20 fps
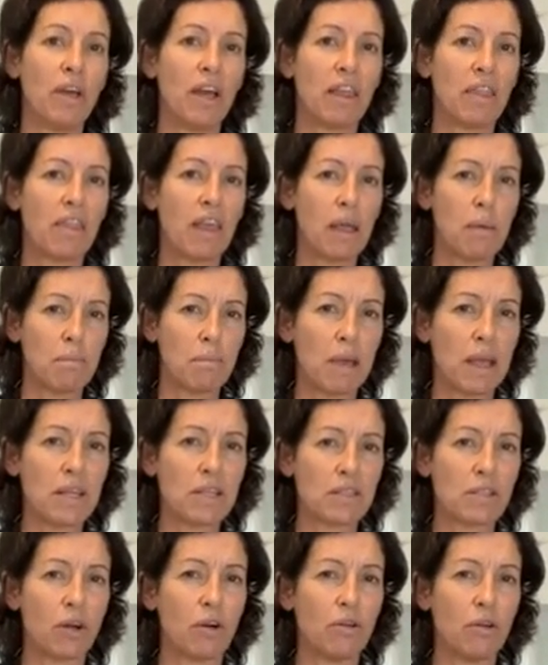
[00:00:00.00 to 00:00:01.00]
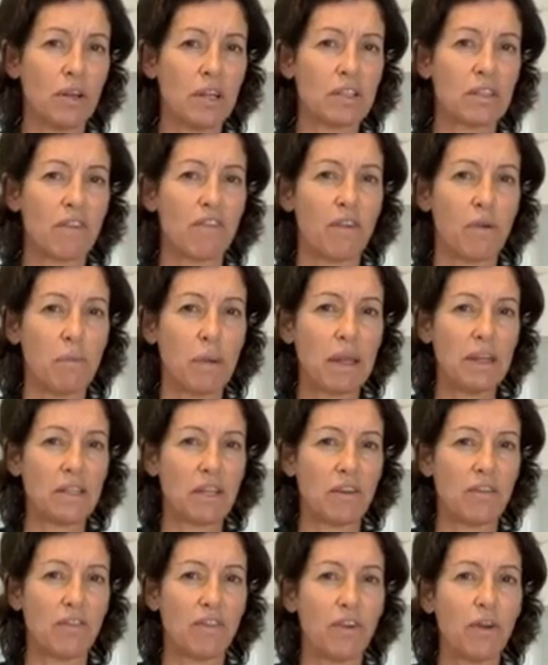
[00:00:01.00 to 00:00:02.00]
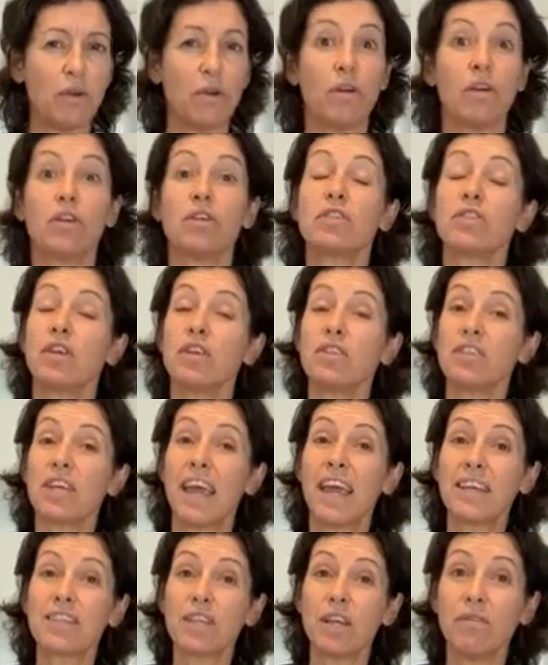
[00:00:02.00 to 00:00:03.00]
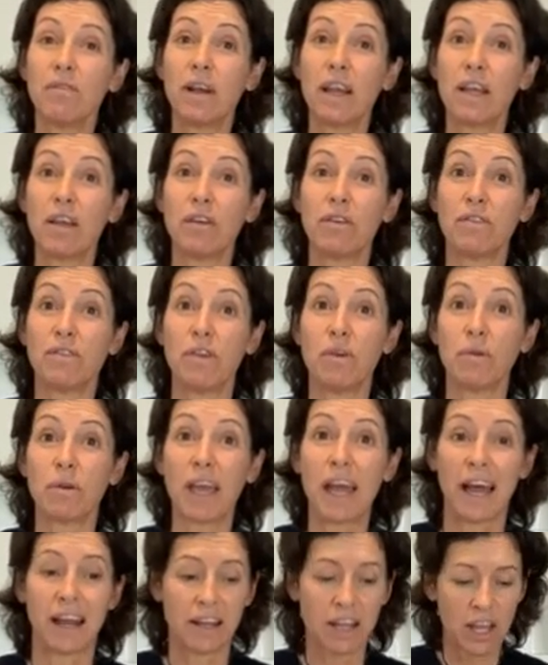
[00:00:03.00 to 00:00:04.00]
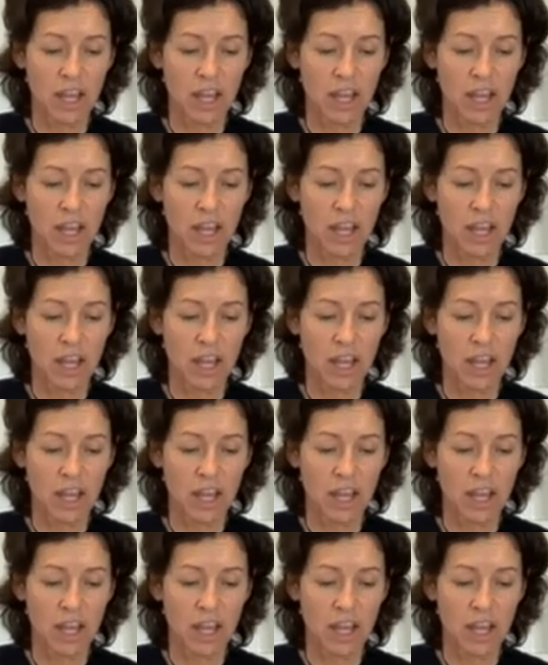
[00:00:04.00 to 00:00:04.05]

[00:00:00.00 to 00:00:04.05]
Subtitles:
that miso is a fermented food? So it's actually really good for your gut.